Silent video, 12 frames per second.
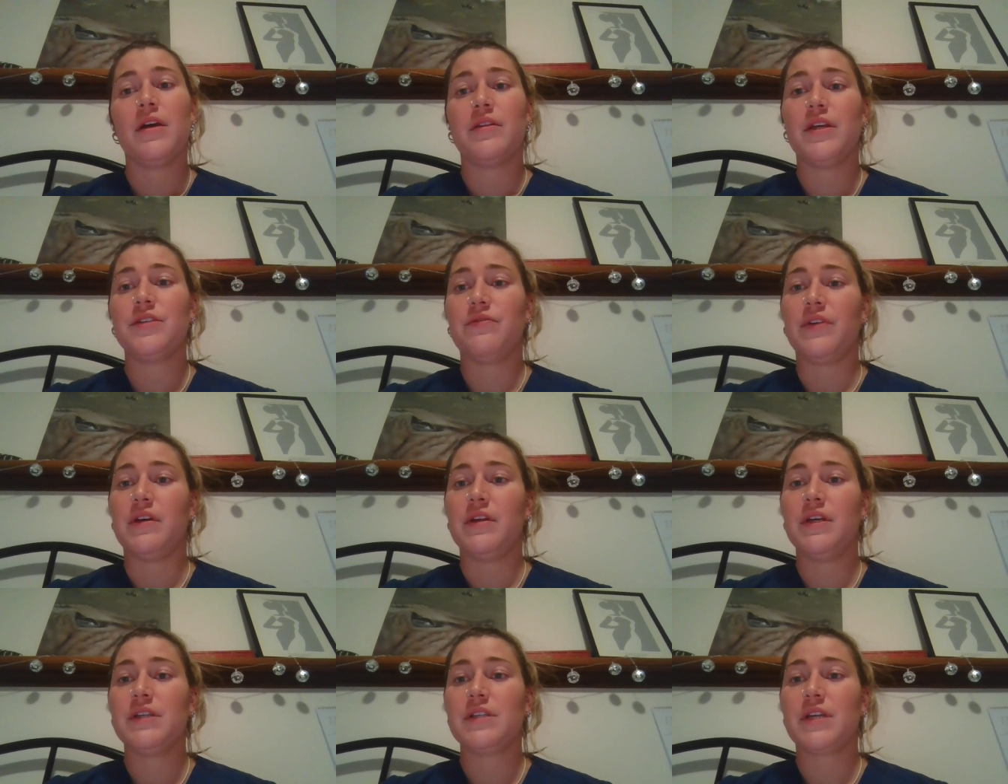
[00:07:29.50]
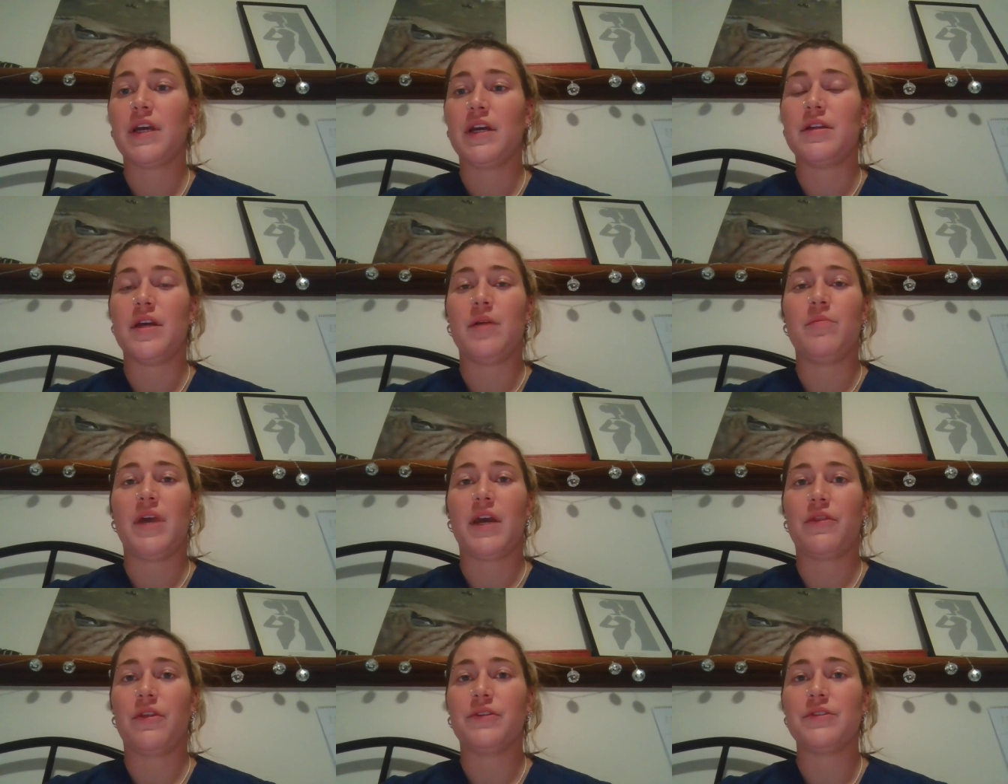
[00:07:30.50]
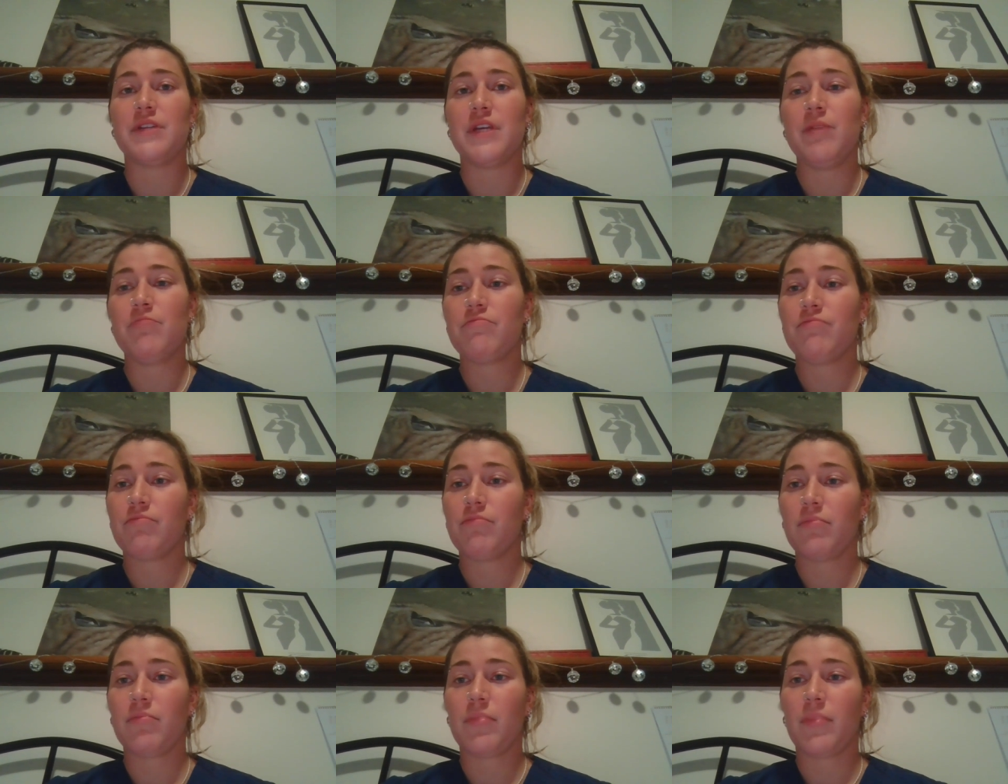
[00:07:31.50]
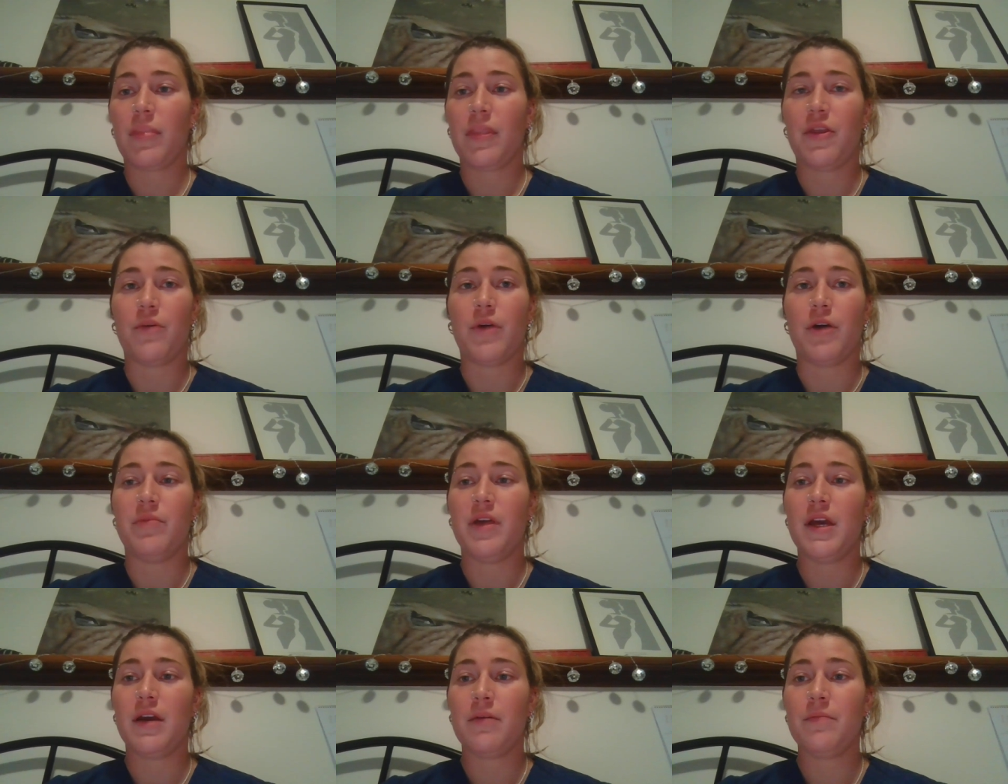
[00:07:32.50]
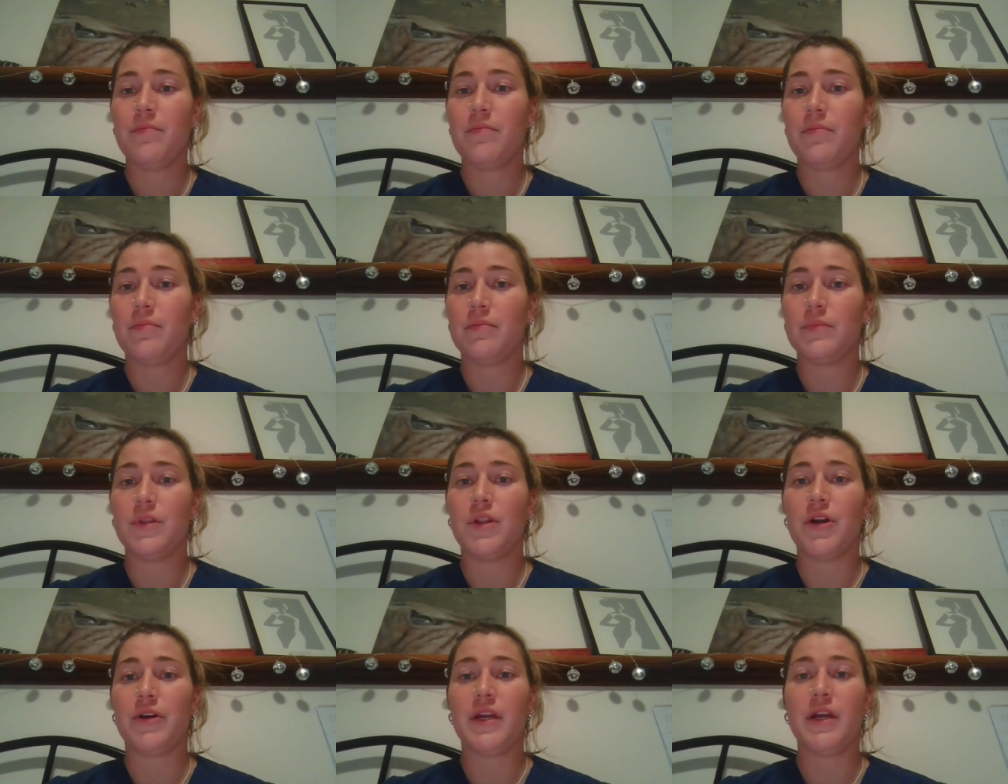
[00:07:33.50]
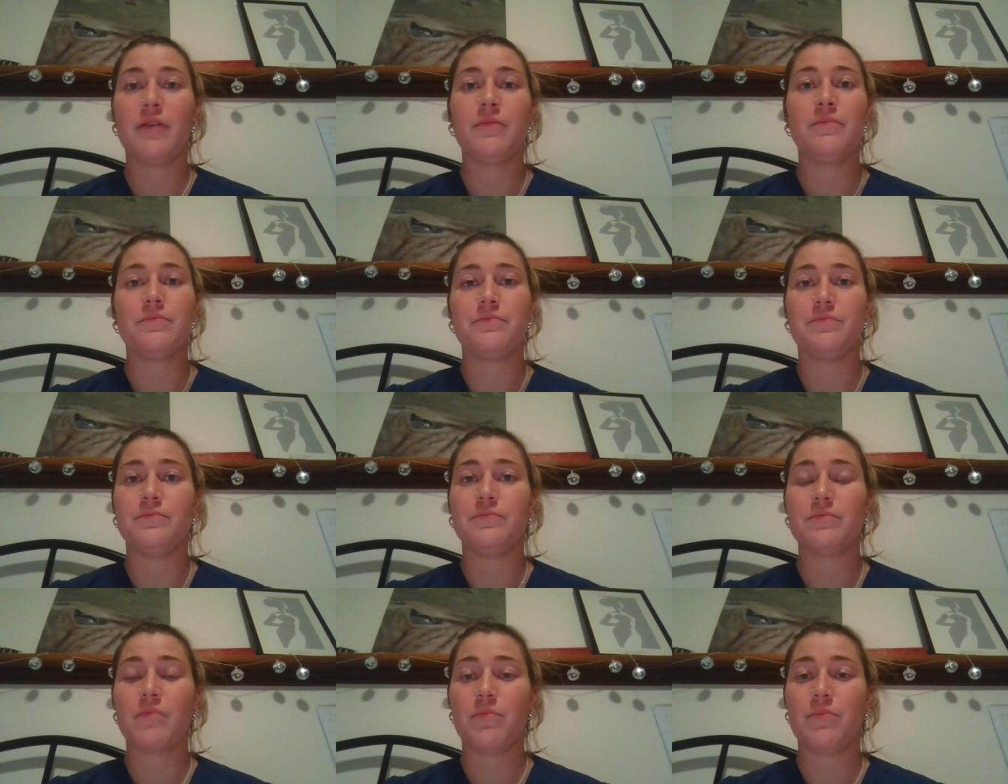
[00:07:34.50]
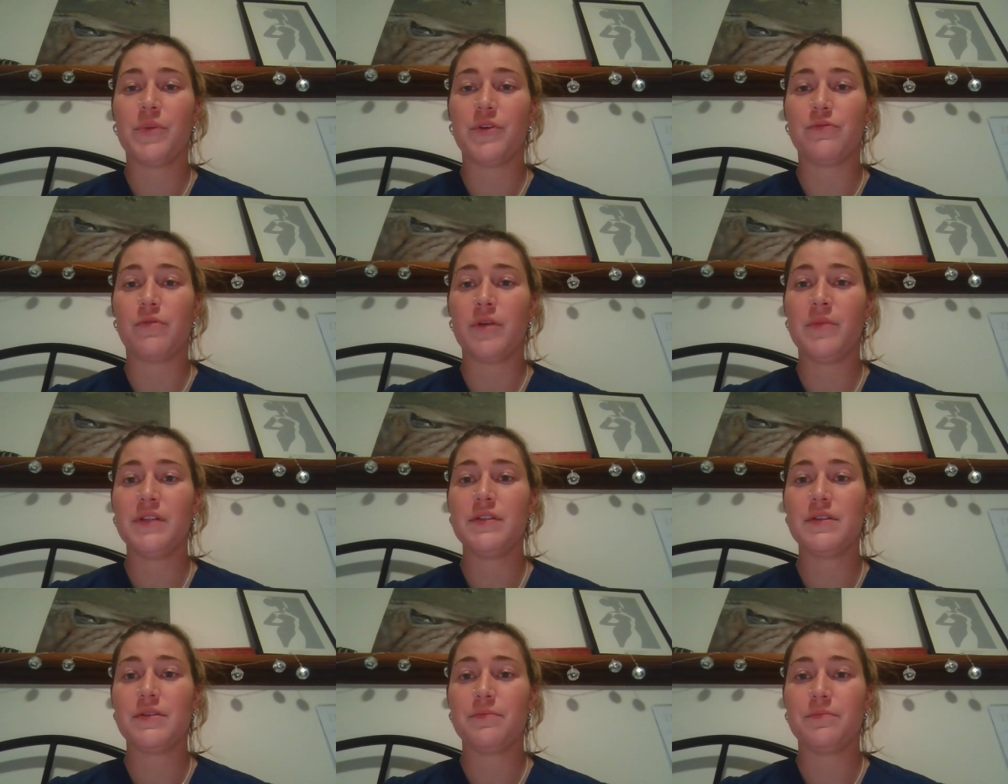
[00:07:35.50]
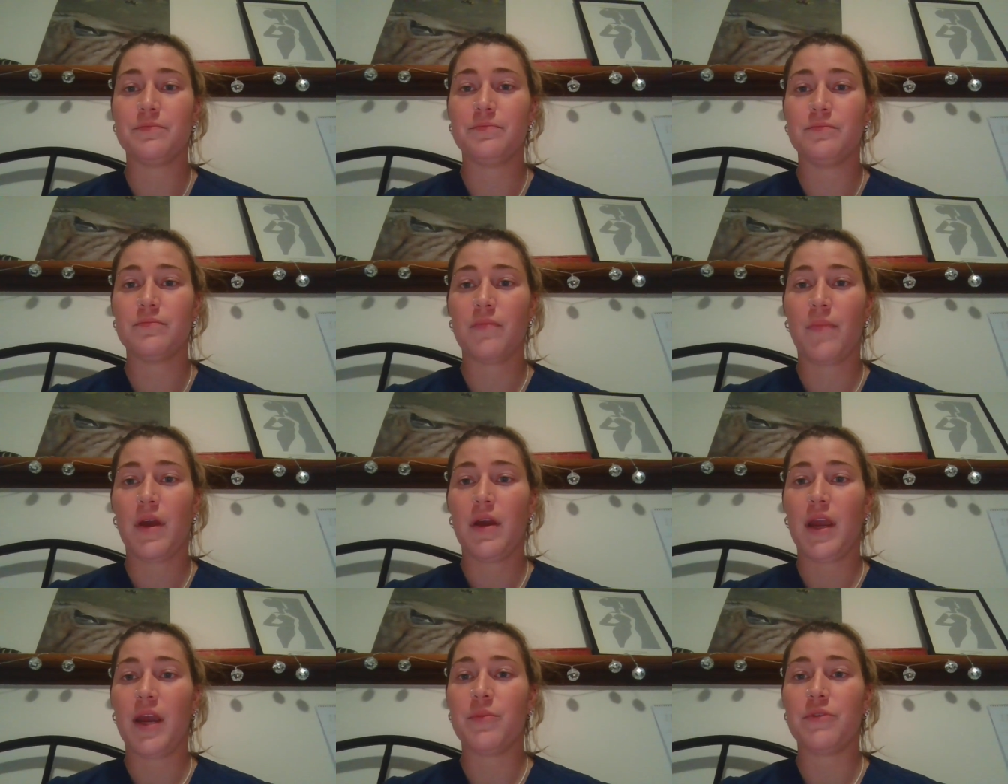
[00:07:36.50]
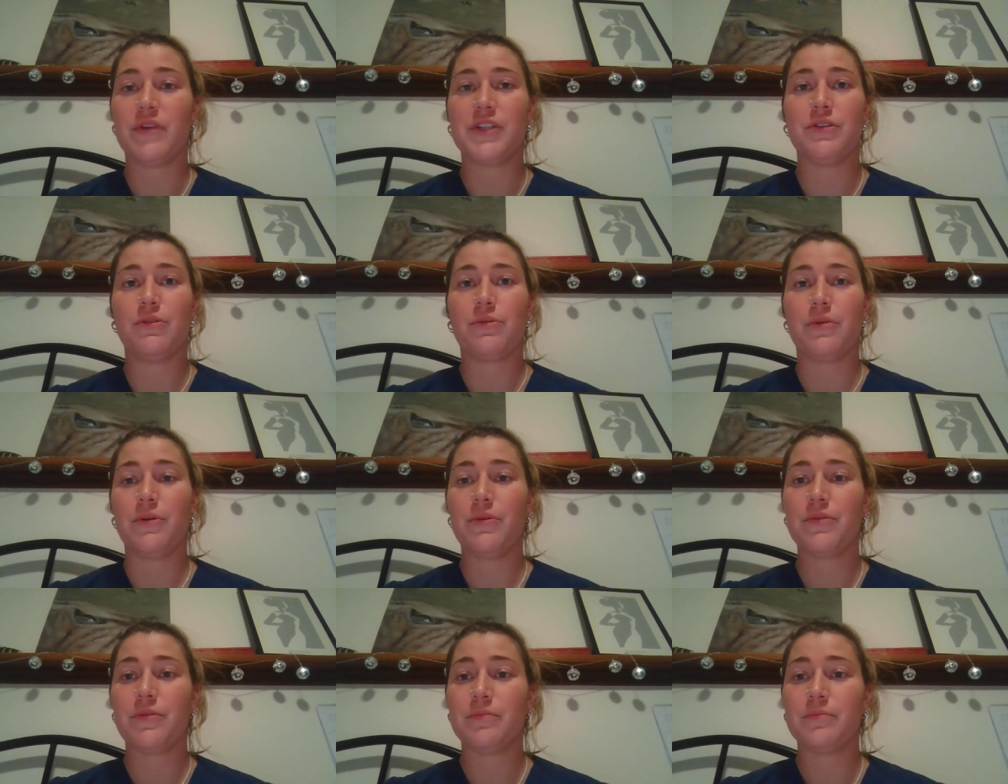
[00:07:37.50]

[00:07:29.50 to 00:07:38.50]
These feelings can impact their sleep, their well-being, learning, performance, and professional growth.